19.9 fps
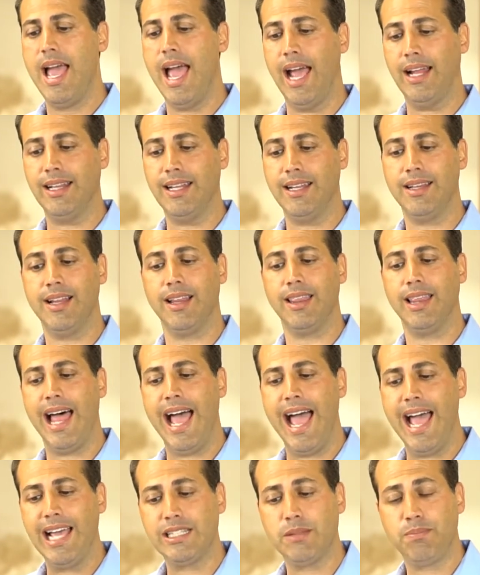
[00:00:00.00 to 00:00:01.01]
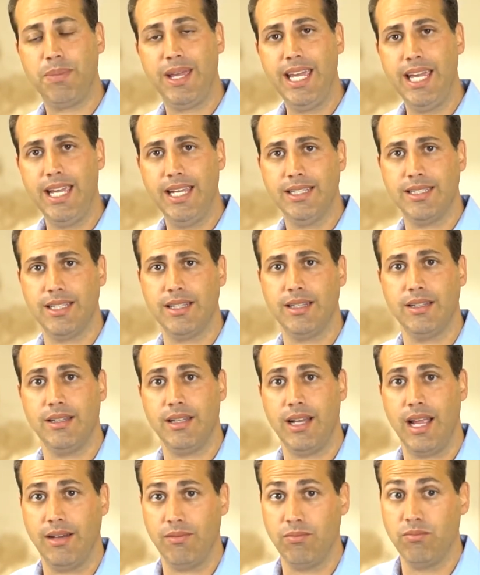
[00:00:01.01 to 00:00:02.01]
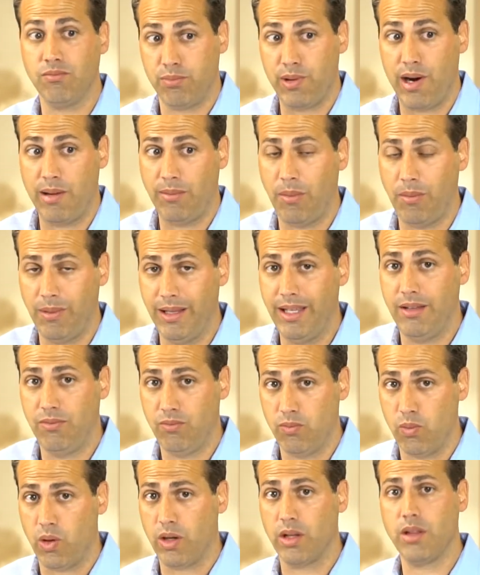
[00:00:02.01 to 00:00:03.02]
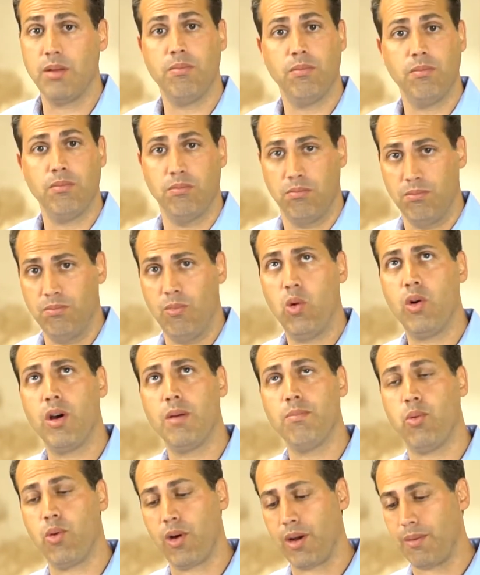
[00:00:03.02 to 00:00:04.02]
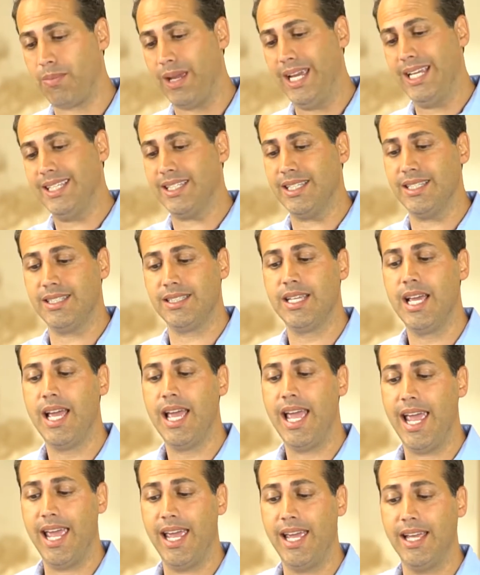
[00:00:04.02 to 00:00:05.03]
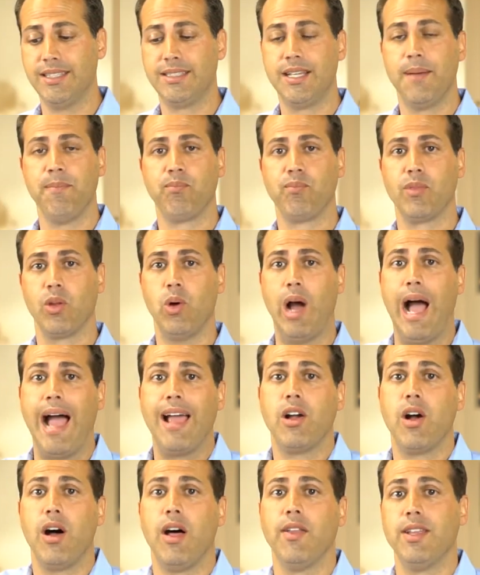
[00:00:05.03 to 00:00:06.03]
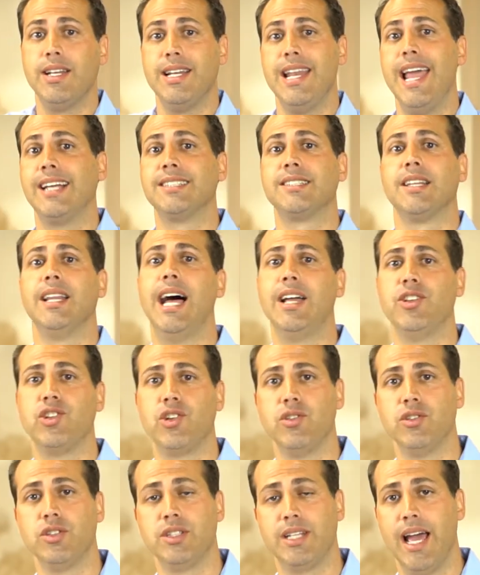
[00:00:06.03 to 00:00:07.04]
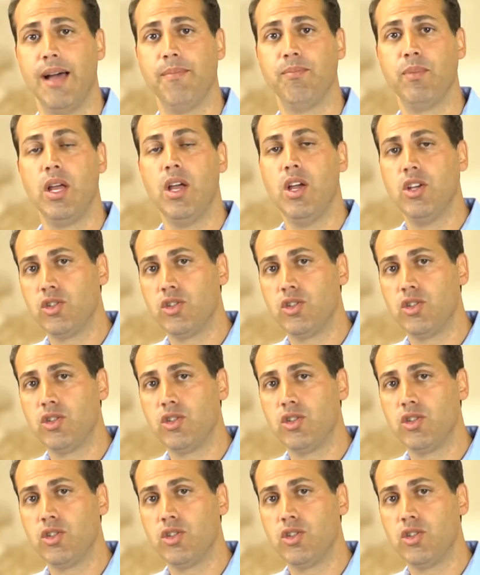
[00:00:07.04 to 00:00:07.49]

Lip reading: And then the last piece, and probably one of the more important pieces, is I call the next logical step.